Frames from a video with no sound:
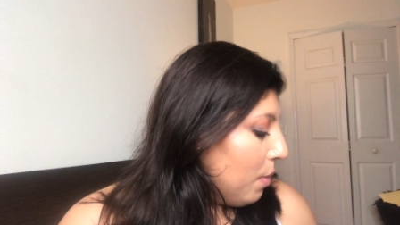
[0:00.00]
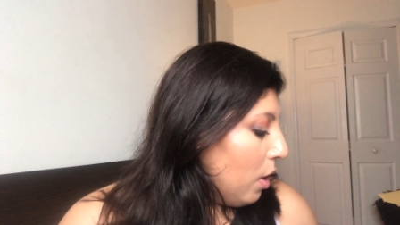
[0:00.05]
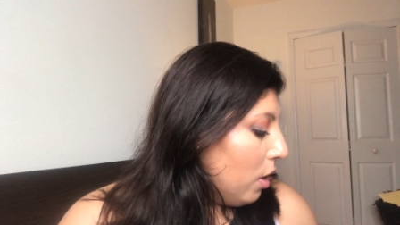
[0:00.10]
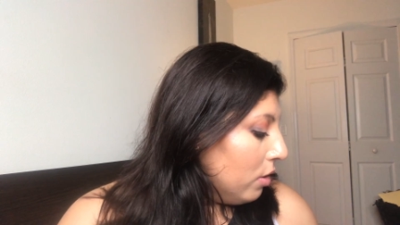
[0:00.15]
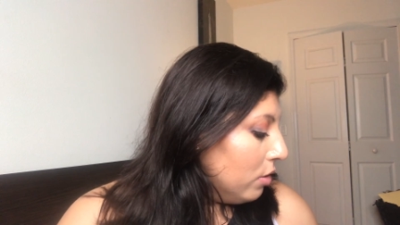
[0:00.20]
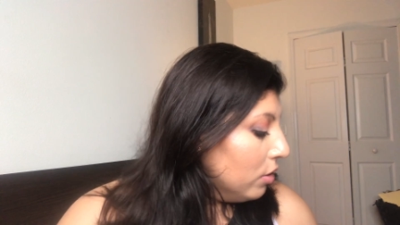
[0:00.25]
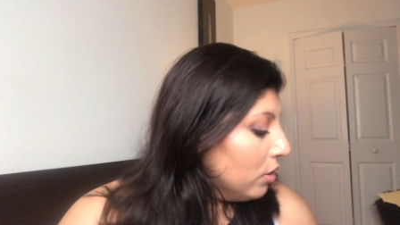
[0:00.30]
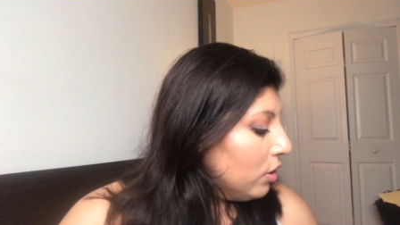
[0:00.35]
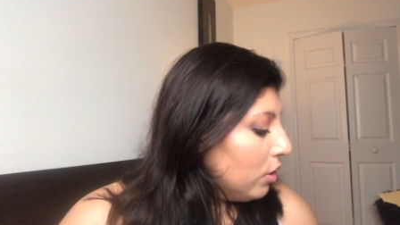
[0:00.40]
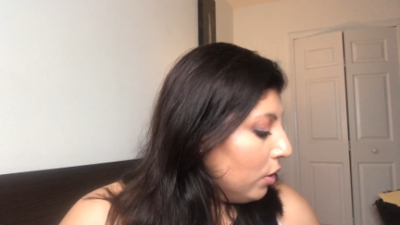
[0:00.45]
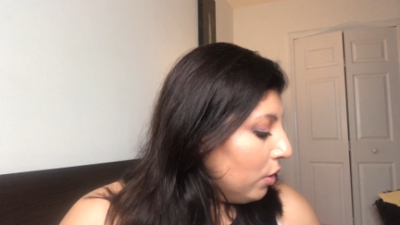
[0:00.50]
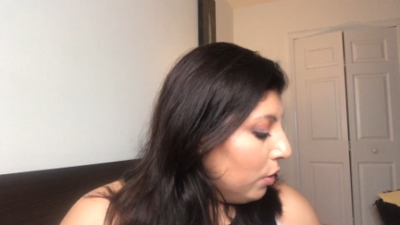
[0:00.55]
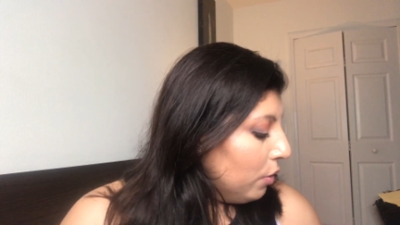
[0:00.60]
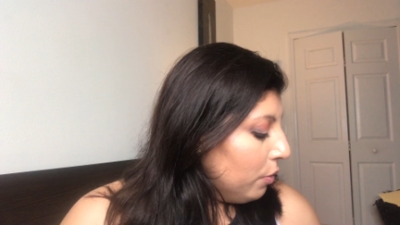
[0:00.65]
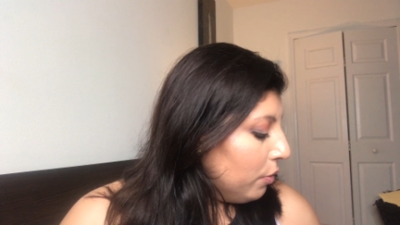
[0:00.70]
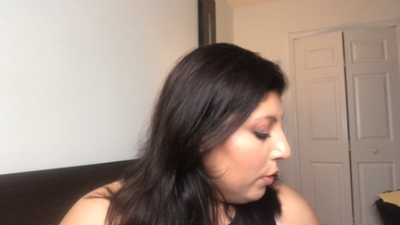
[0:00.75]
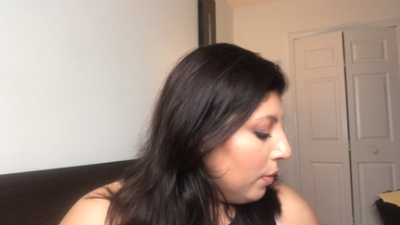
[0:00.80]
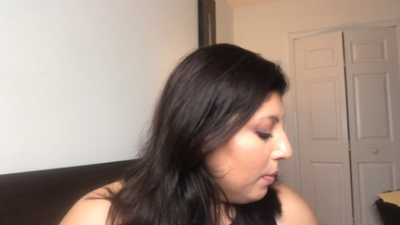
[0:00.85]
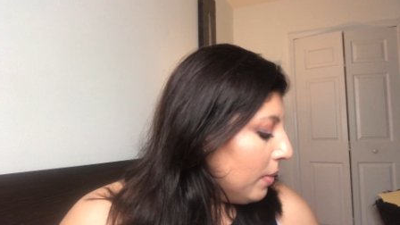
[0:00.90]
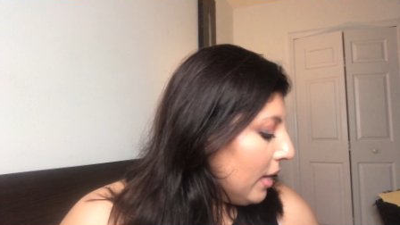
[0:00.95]

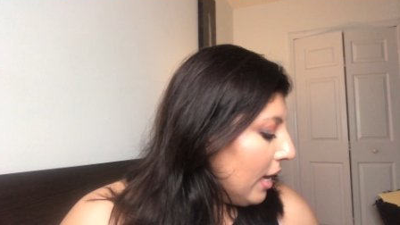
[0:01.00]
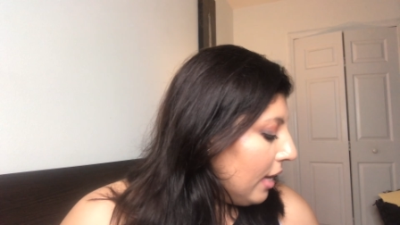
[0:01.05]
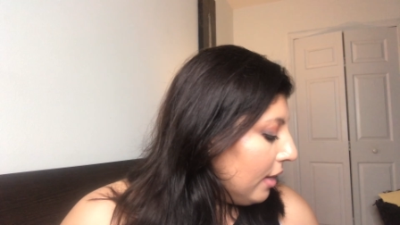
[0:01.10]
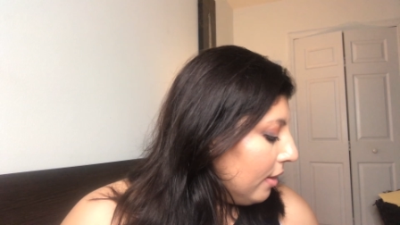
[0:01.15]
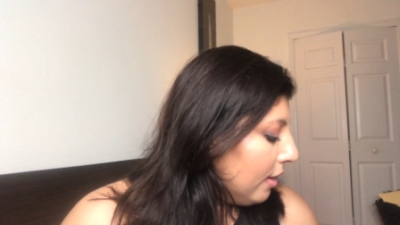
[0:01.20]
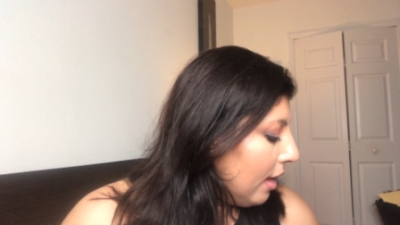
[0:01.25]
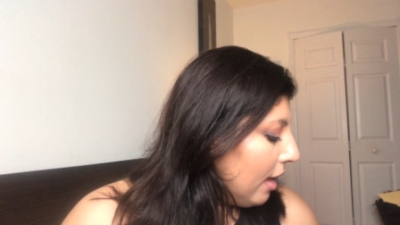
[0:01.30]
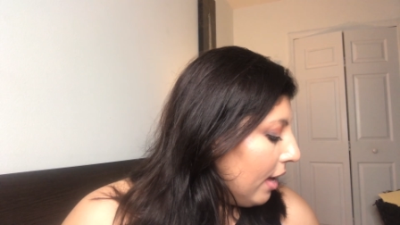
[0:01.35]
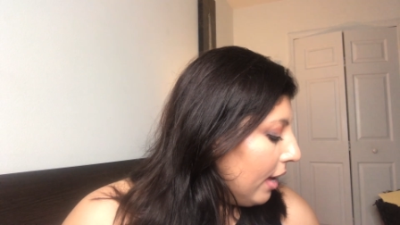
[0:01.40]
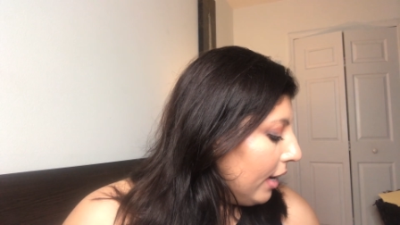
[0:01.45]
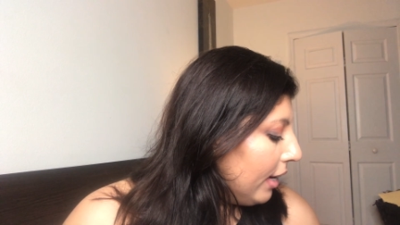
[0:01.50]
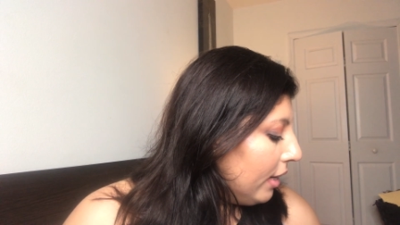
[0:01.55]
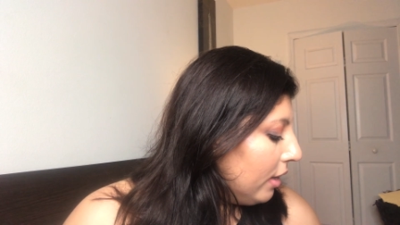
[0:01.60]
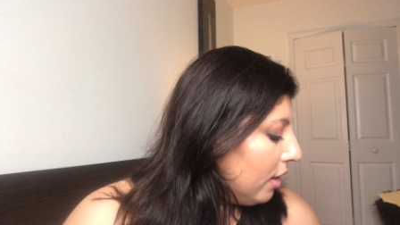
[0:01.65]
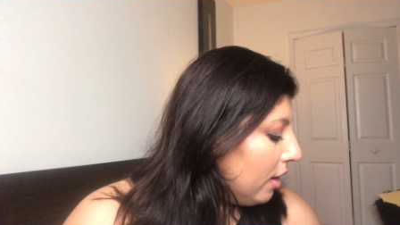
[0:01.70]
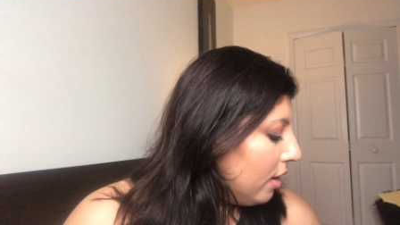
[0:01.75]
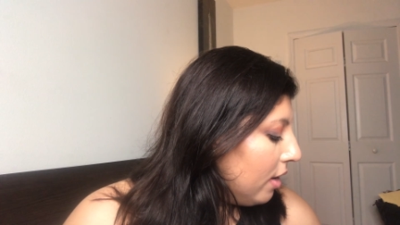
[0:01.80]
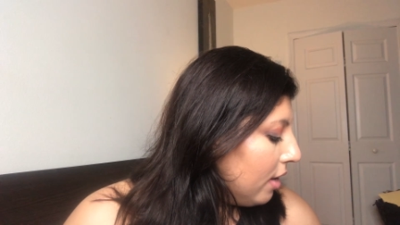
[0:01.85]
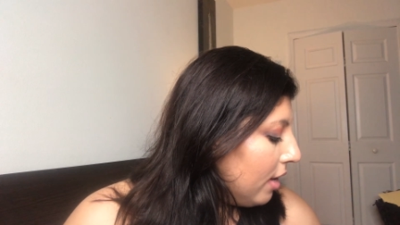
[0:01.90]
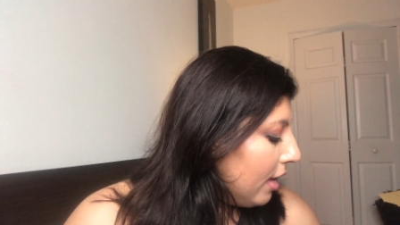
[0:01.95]
Also from that
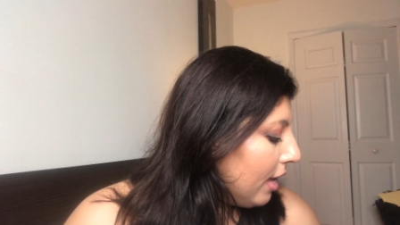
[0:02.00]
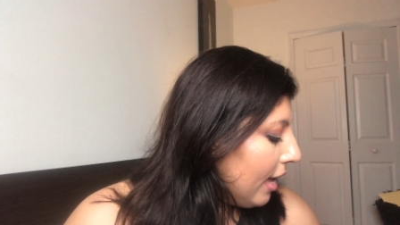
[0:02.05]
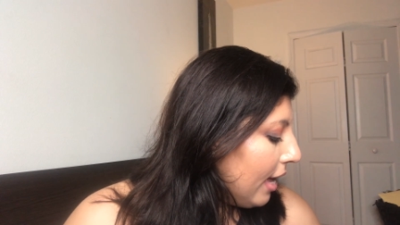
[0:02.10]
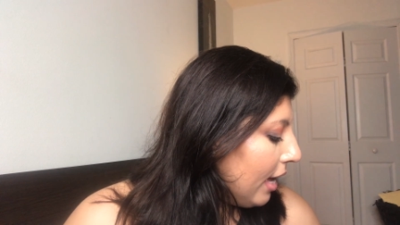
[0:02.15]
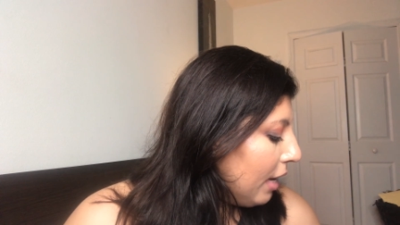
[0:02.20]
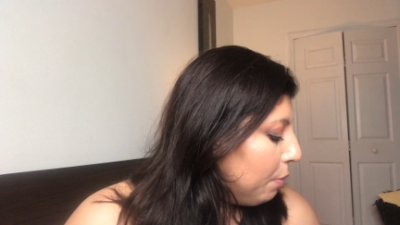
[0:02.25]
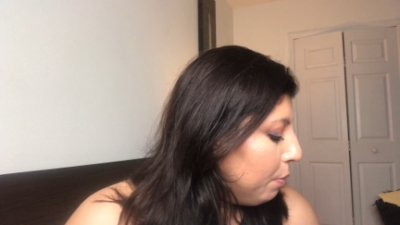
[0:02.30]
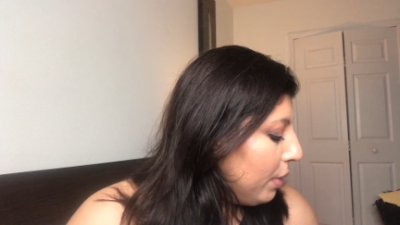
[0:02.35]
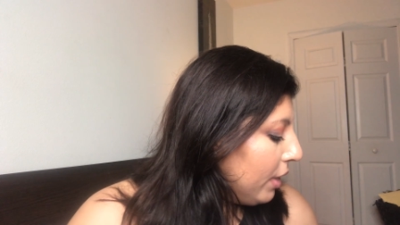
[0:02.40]
line, I